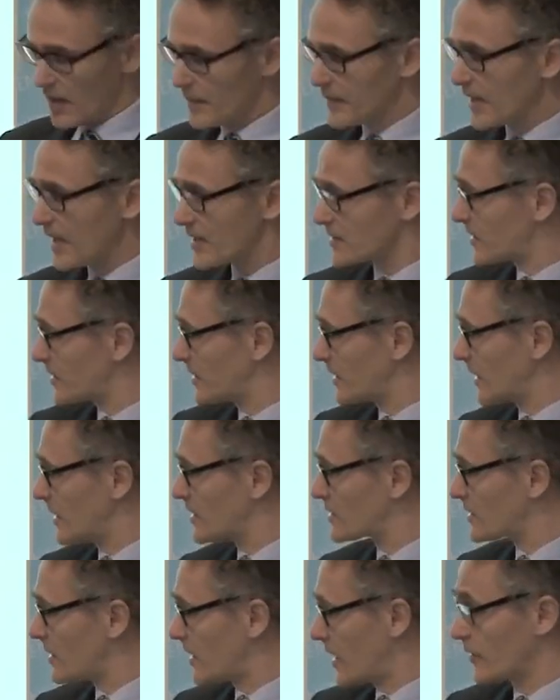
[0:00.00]
Cass, I think,
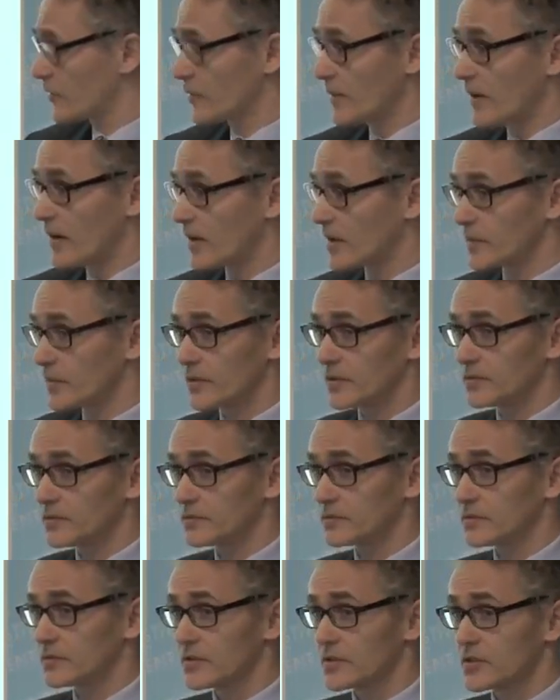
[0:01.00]
is a remarkable
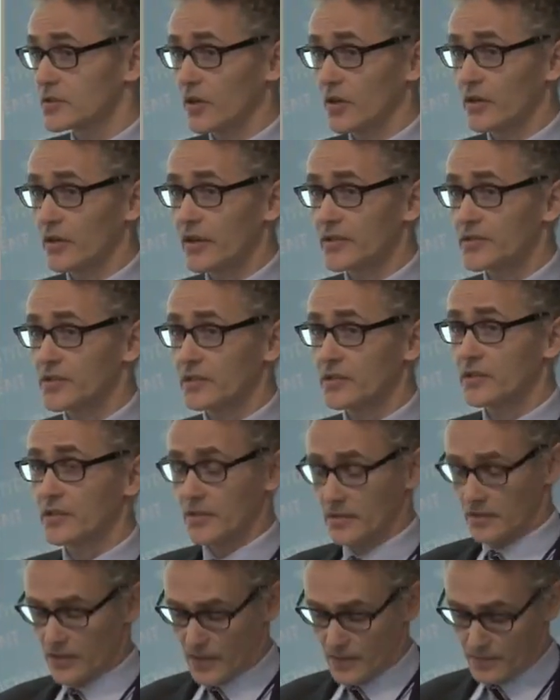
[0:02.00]
scholar. Actually, I
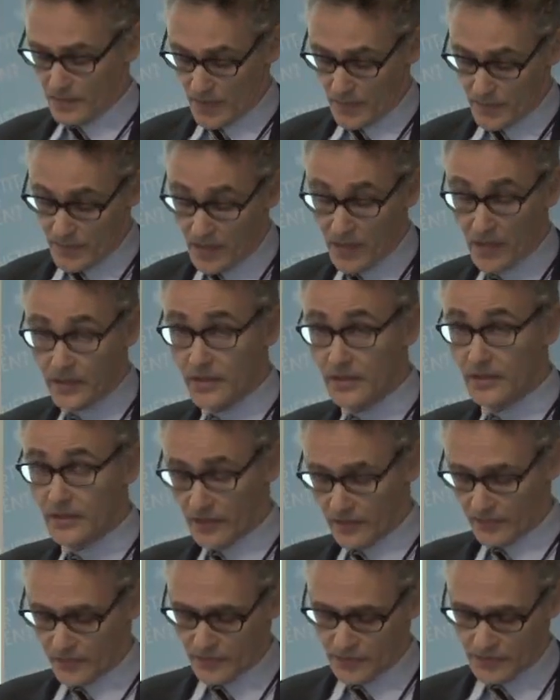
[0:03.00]
think I've been lucky, I
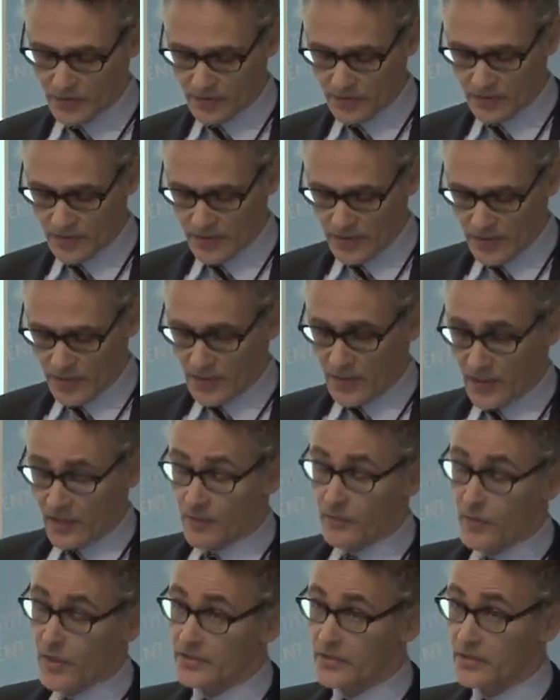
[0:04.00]
feel, to have
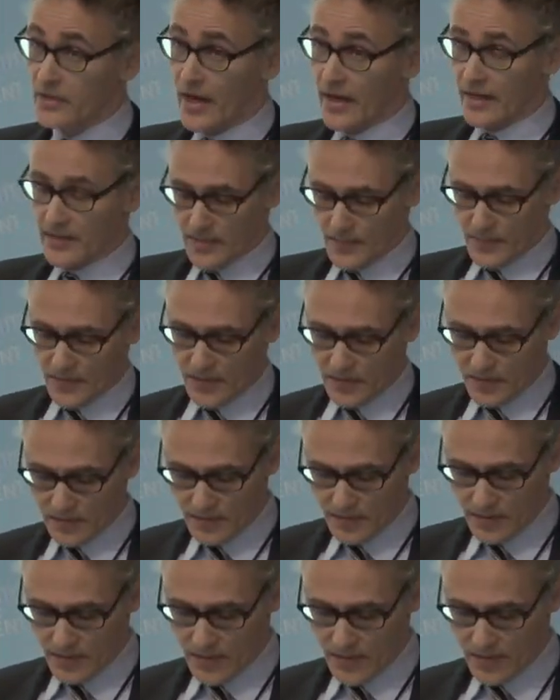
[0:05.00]
worked in the academic and
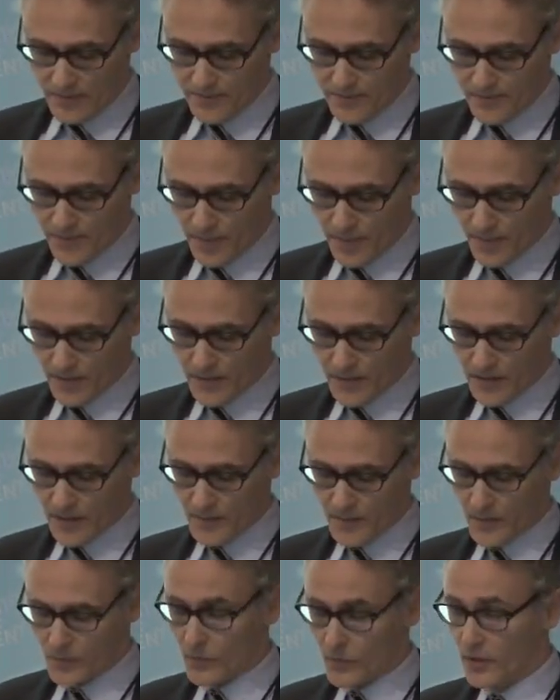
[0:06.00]
the
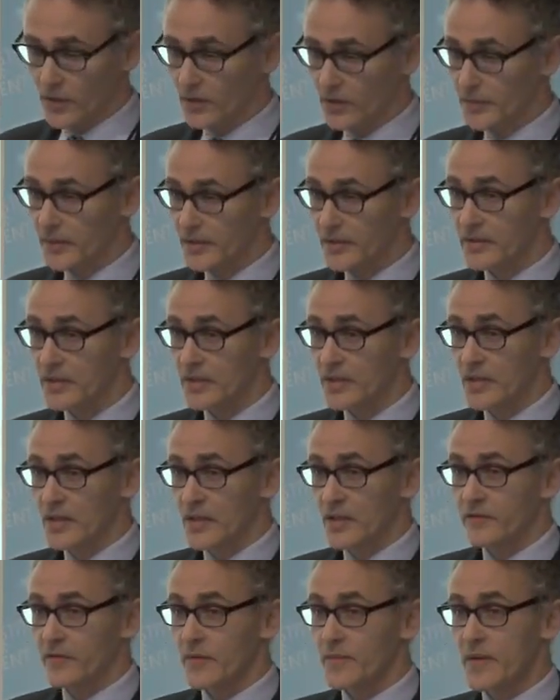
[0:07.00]
government world, but
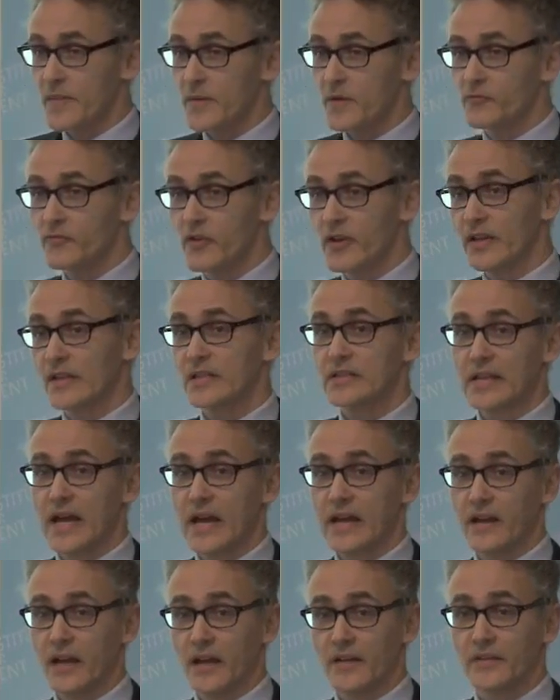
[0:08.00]
the people who really
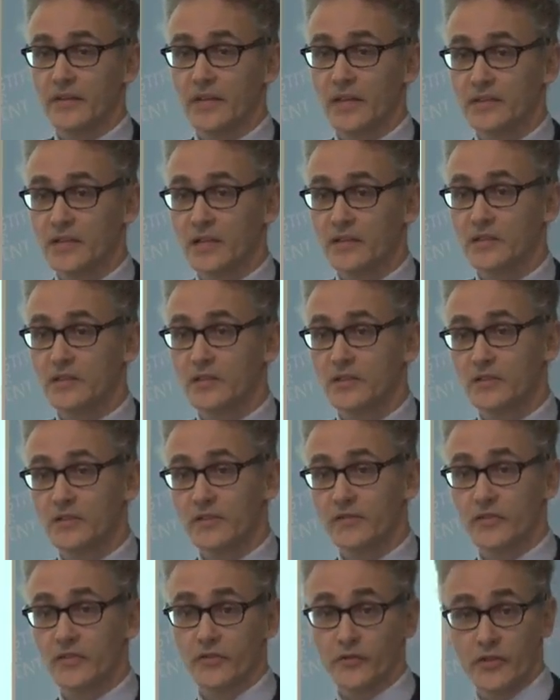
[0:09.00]
stand out, I think they tend to do so
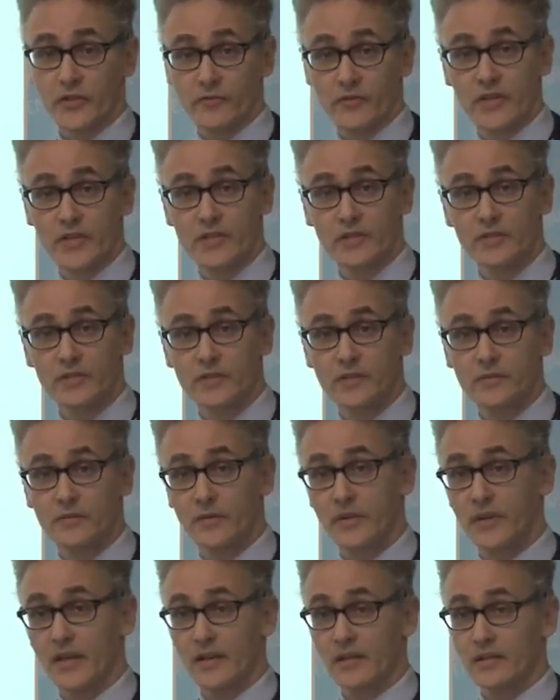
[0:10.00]
for 3 reasons.
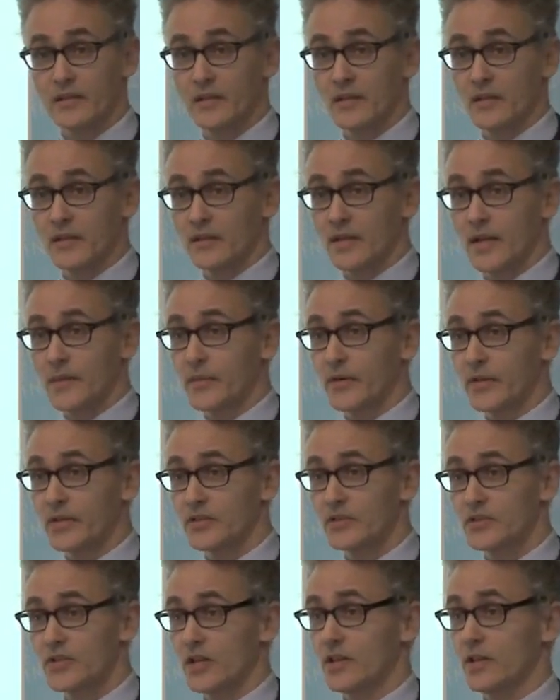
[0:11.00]
One, they bring
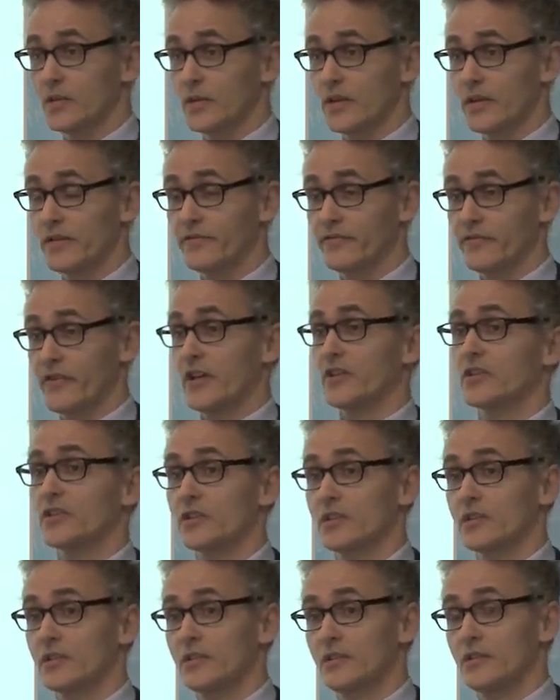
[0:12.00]
genuinely
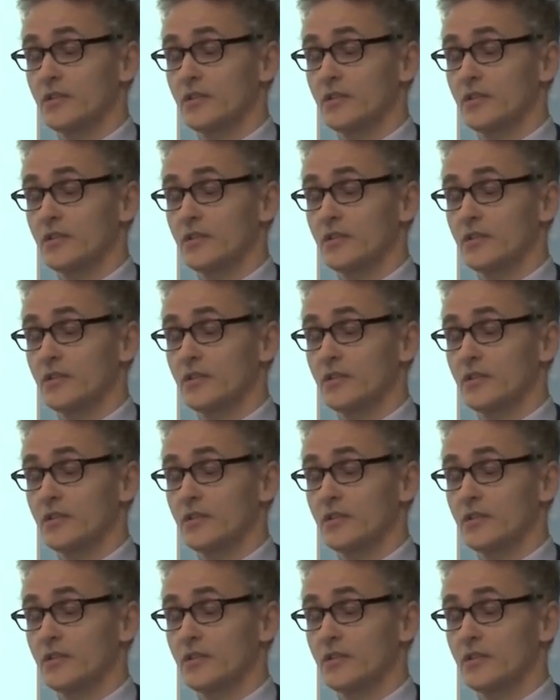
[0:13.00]
fresh